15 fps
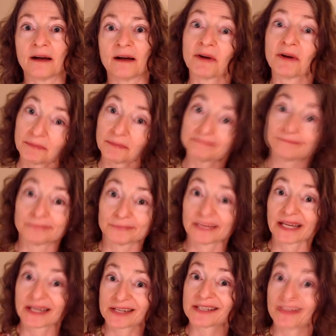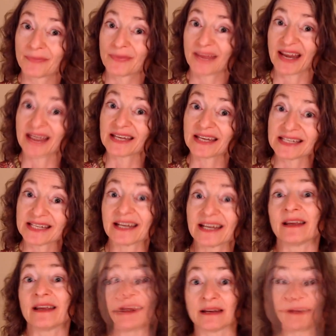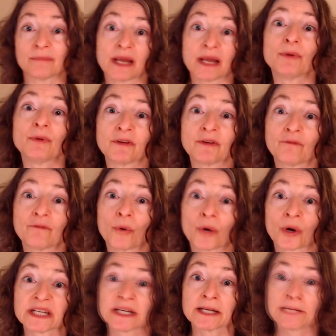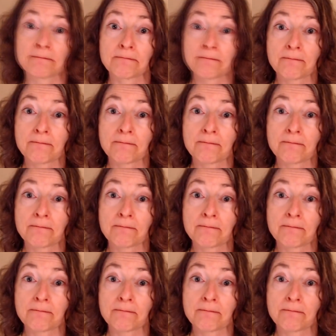of a relationship that ended and moving forward.